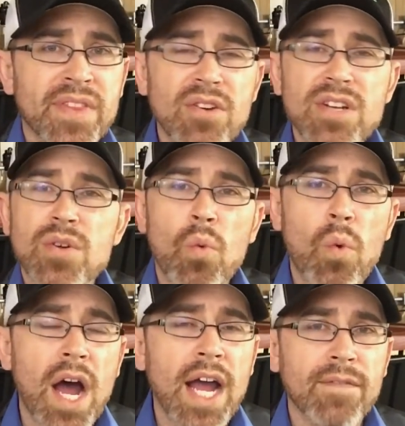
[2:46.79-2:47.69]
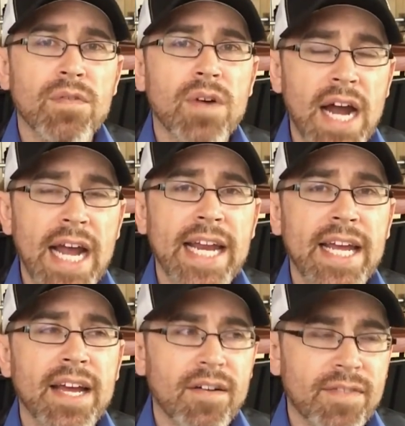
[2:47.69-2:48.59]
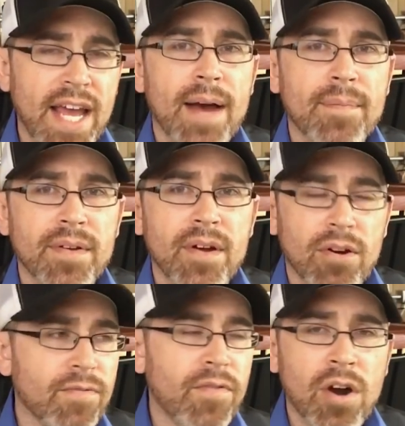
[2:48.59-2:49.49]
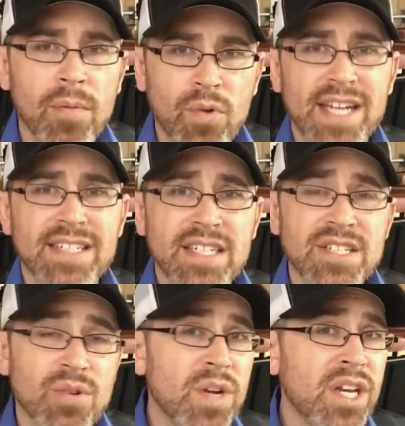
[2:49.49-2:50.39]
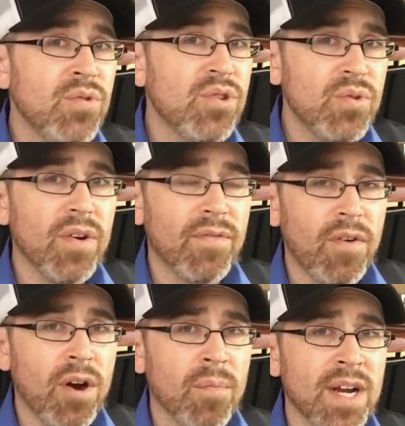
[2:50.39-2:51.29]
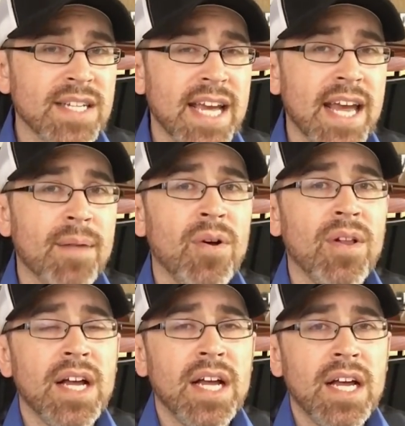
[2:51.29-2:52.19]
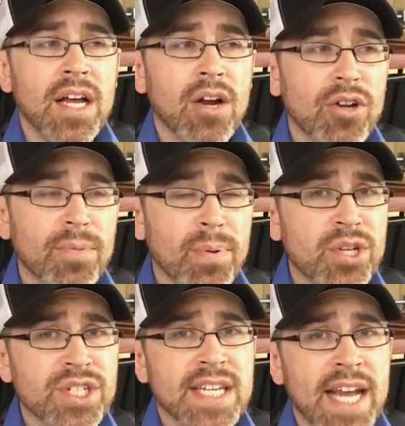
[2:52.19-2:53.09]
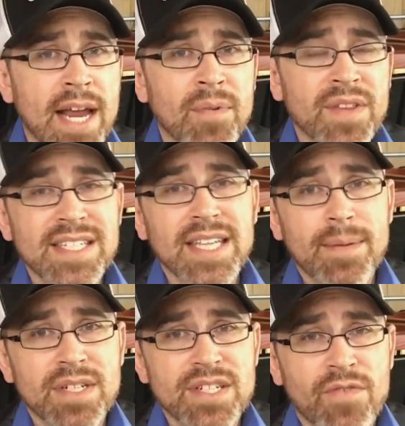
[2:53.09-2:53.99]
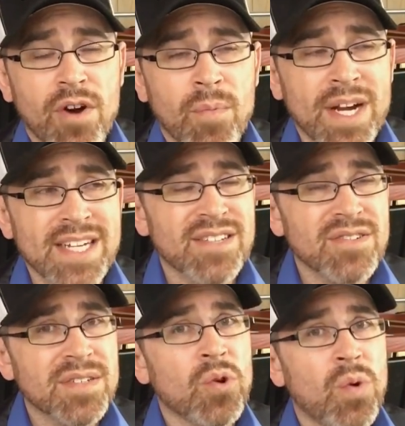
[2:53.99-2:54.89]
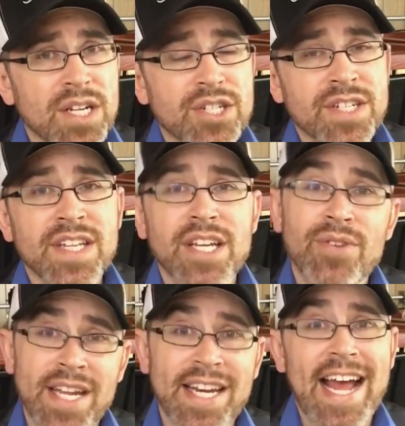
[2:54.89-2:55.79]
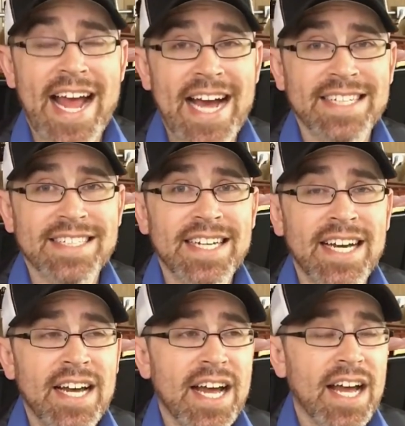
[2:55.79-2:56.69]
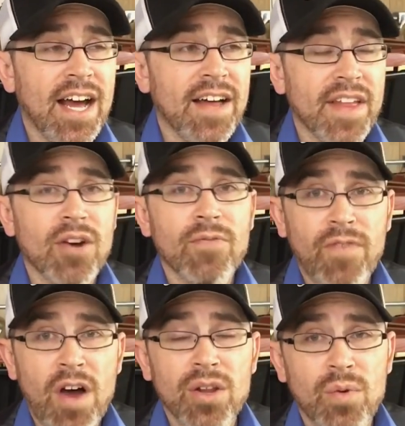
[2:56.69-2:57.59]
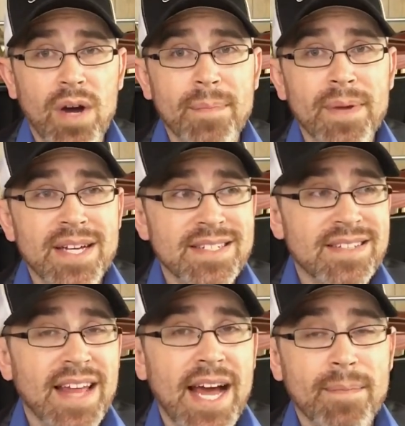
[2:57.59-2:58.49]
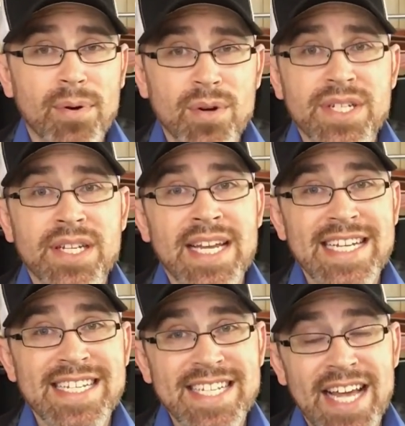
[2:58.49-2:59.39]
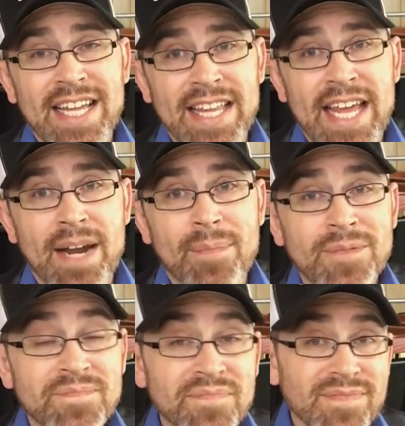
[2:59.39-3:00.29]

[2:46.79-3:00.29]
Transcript: There is a wide variety of captive or farm raised. And so when you do a farm raised animal, or you purchase an animal that's labeled as farm raised, there's some questions that you need to ask that are follow up to that person that is selling the animal.